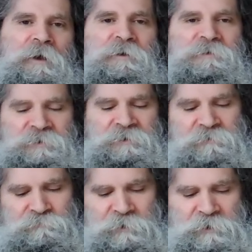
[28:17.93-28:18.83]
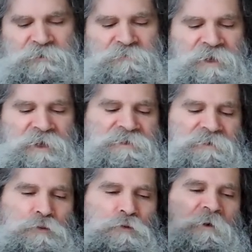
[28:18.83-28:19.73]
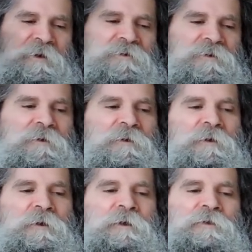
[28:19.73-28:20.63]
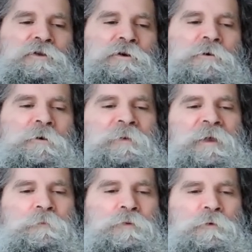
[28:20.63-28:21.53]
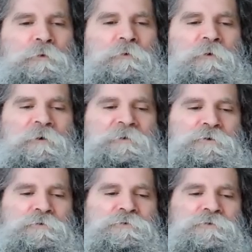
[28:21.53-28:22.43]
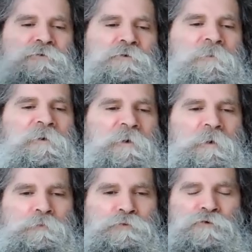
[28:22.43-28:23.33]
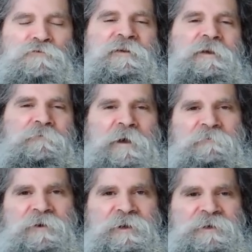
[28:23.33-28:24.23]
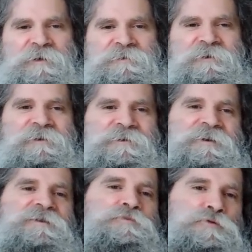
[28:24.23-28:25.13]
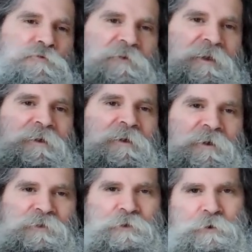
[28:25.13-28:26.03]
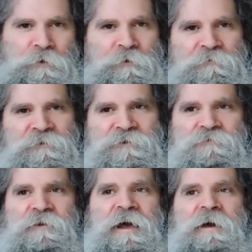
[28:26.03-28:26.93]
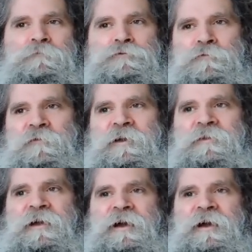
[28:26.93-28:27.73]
As a random case in point, there are people on YouTube proving gravity doesn't exist, proving the earth is flat, proving